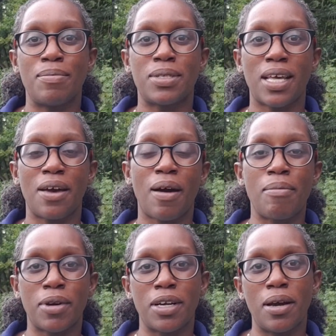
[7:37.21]
So
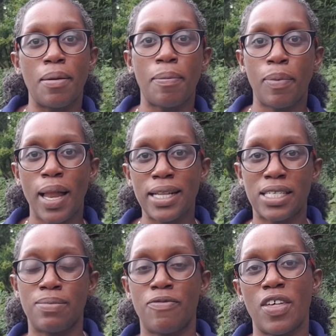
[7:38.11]
I'm going to
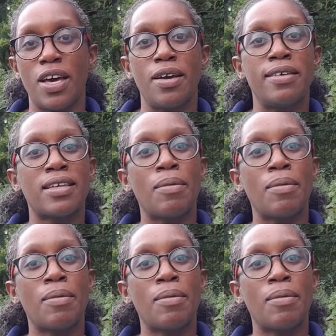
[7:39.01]
plant some of those.